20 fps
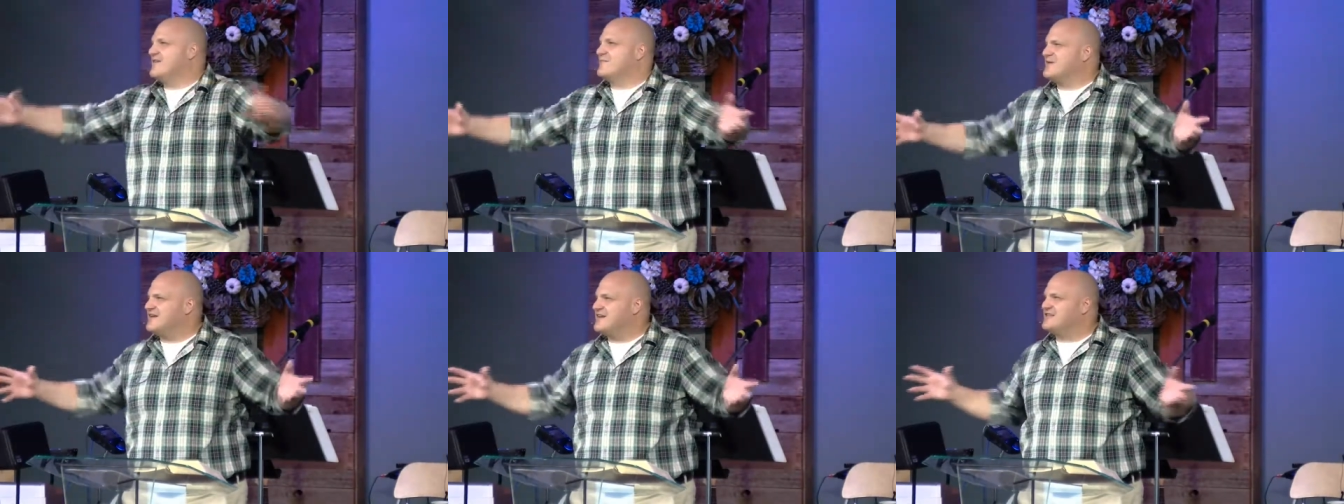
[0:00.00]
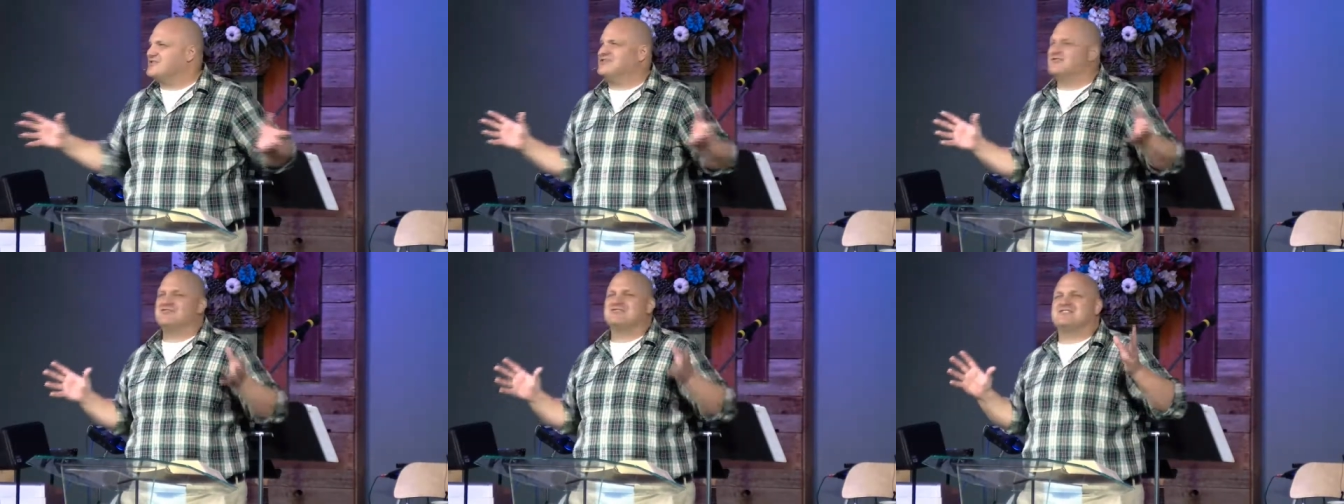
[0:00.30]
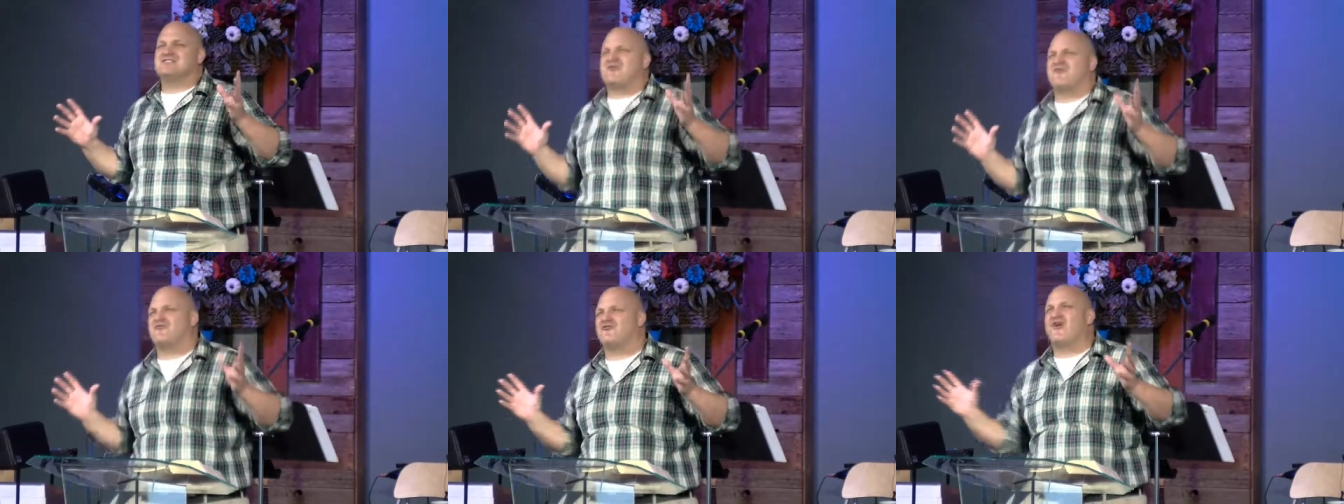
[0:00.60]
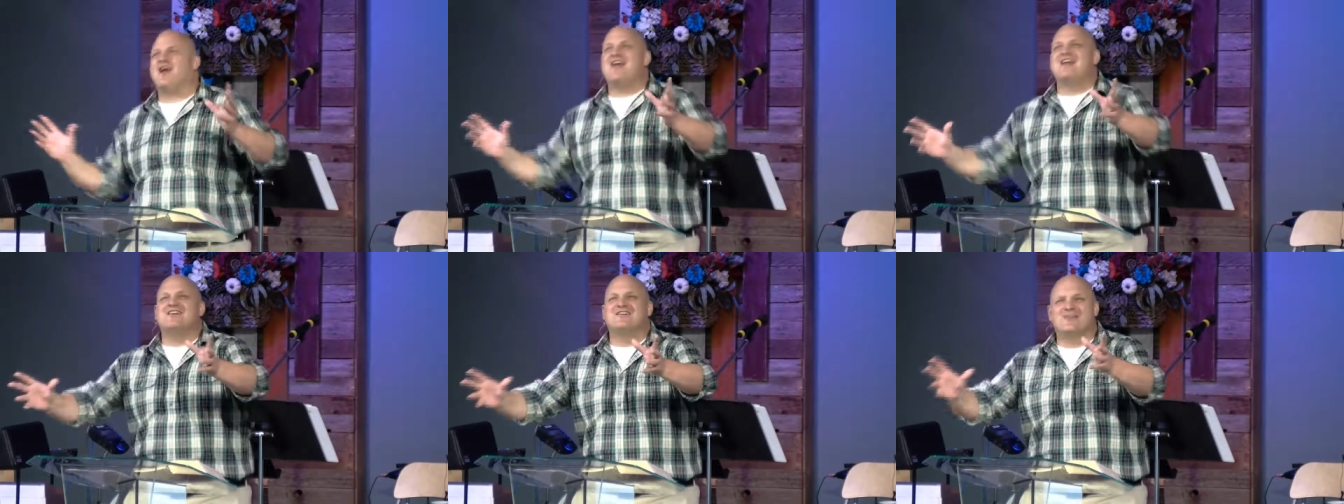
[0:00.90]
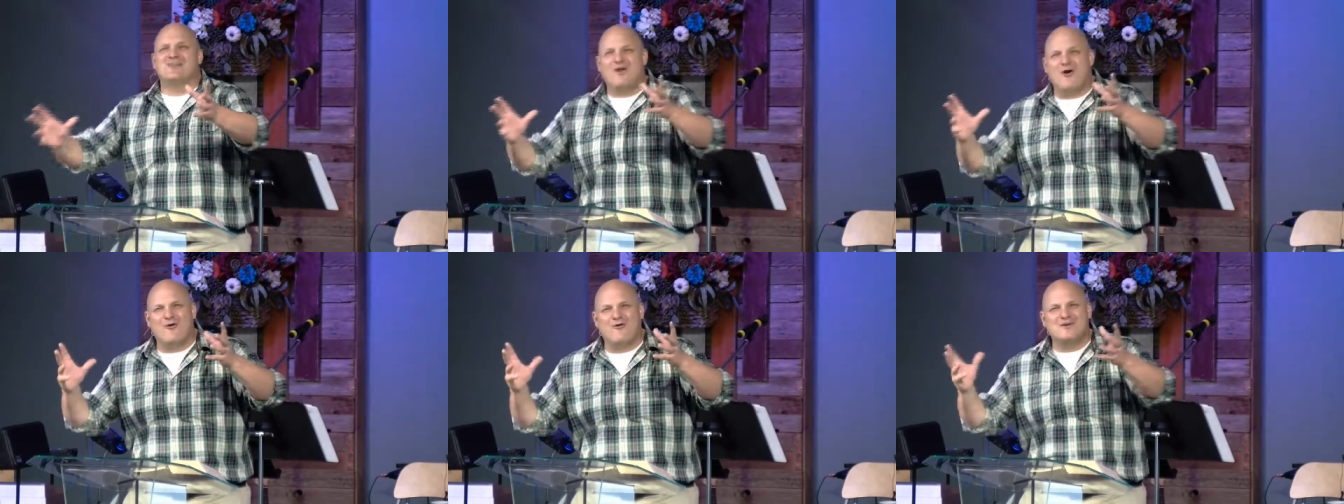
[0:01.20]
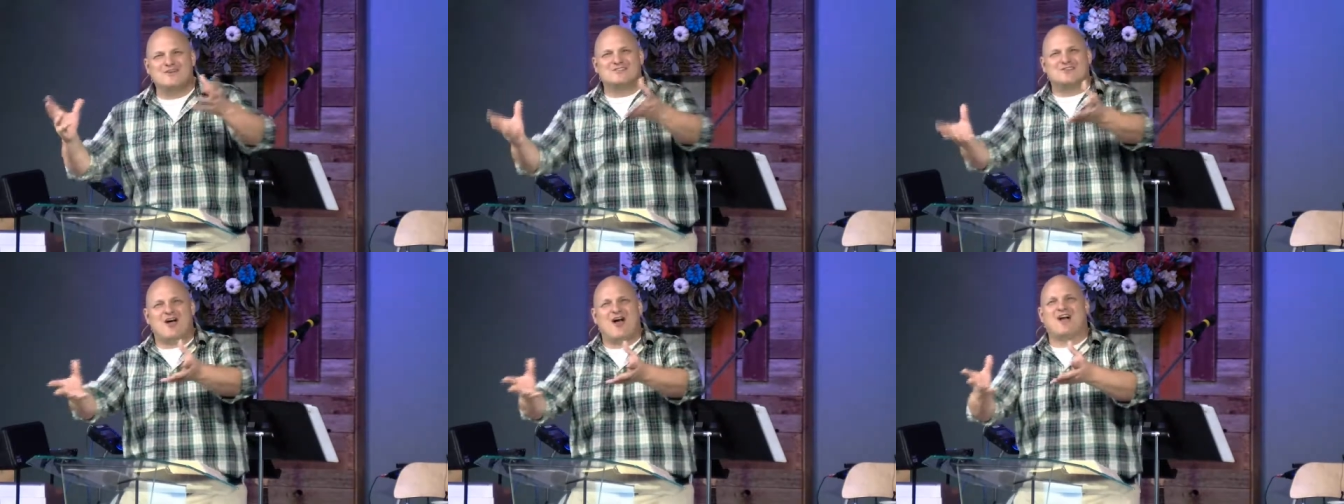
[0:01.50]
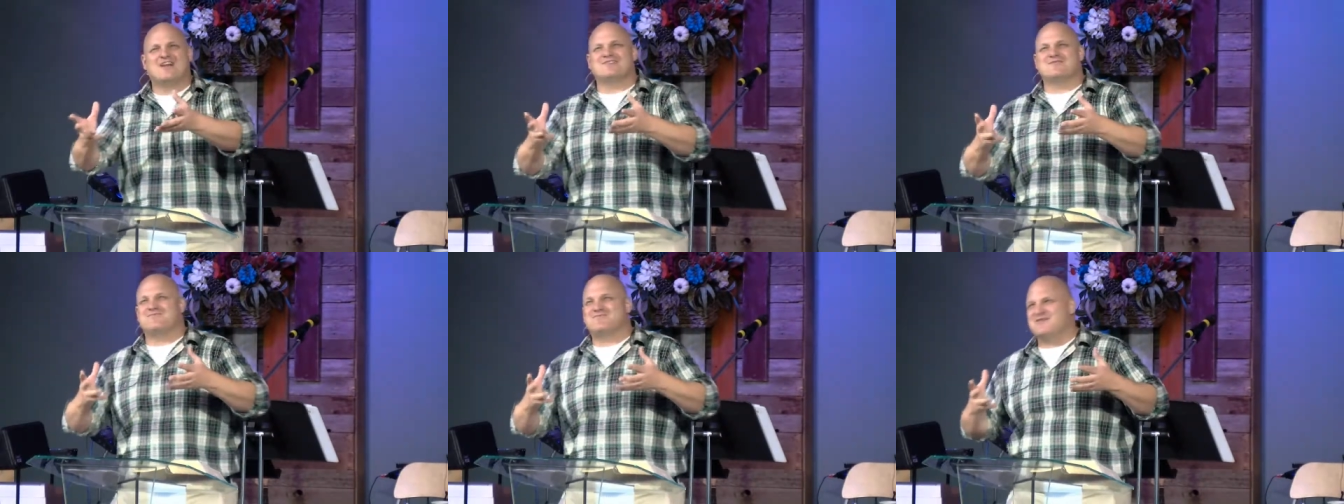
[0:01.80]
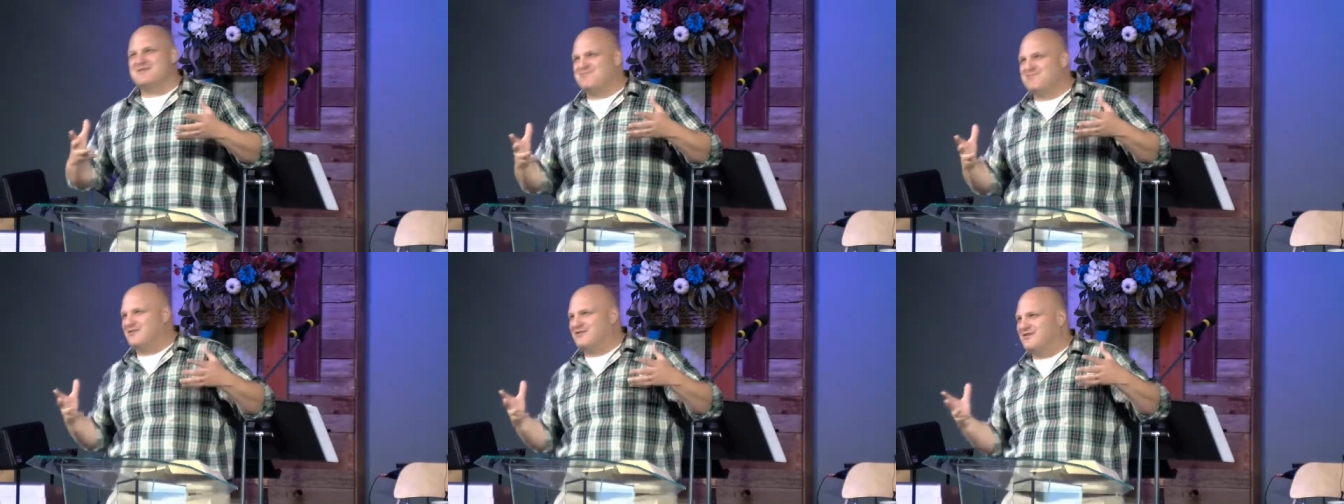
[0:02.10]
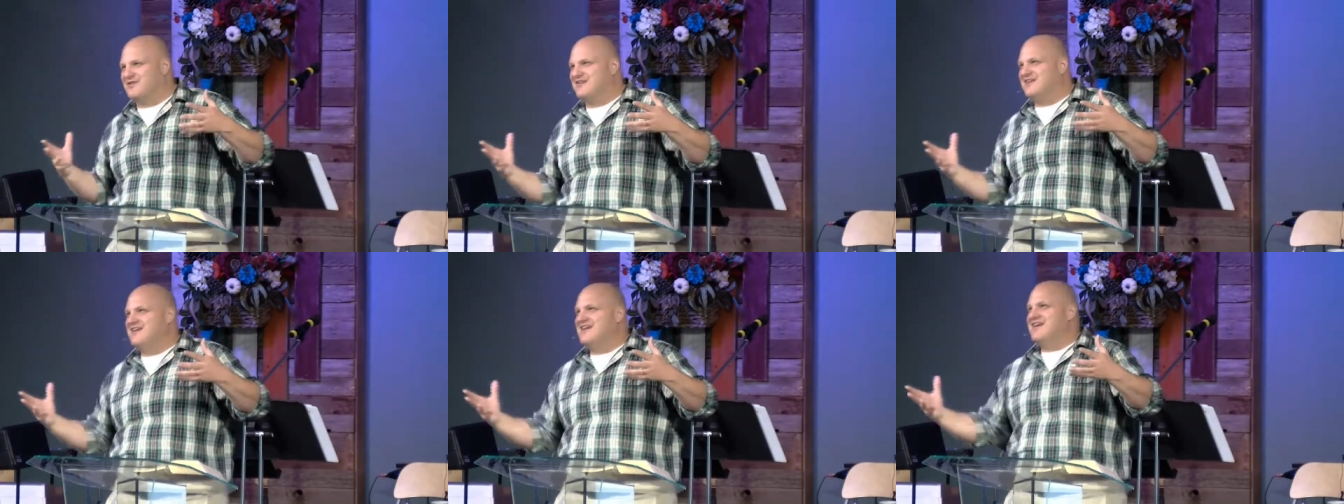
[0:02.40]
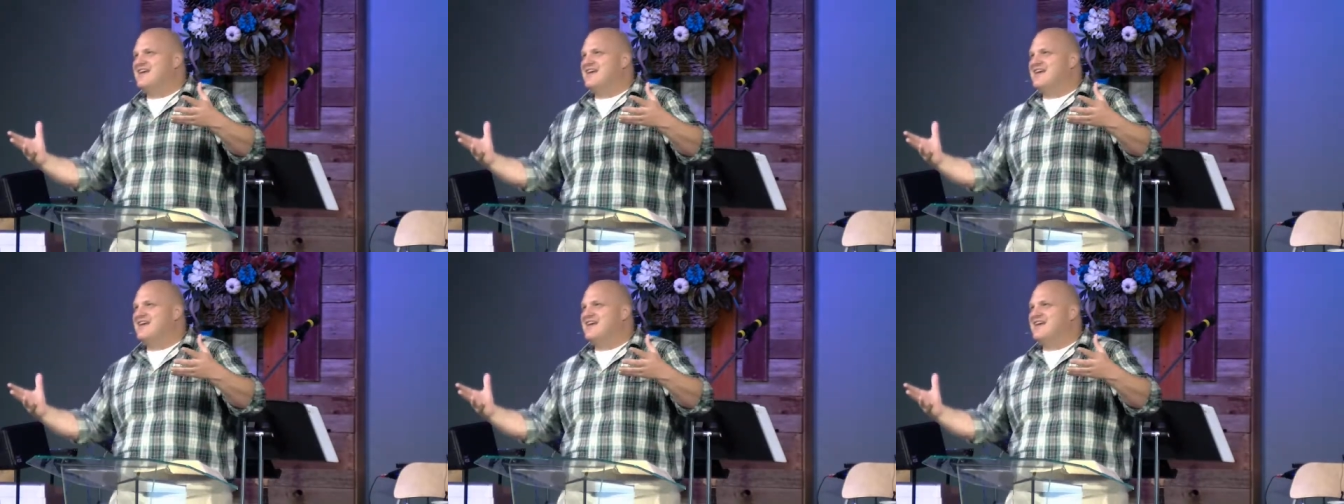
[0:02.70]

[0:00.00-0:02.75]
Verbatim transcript: because you're just afraid to go and talk to people and